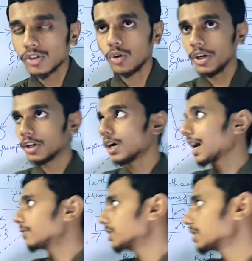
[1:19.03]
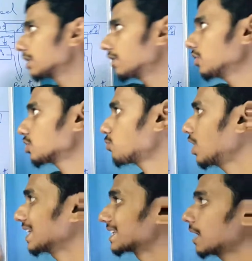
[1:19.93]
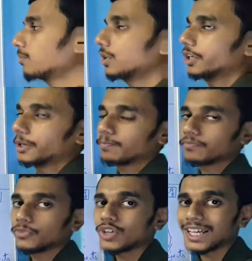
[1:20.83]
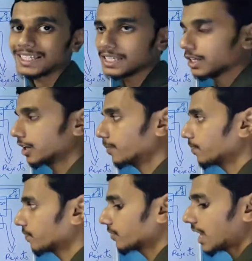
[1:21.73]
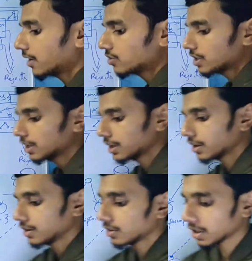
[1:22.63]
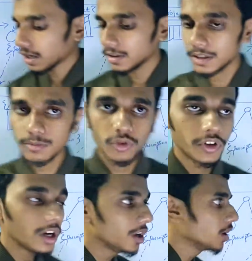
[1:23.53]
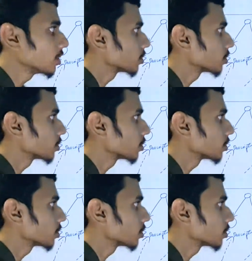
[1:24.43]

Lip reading: So here, I have just given you a small example here. You can see here. Are you seeing clearly? Okay, I'll just move here.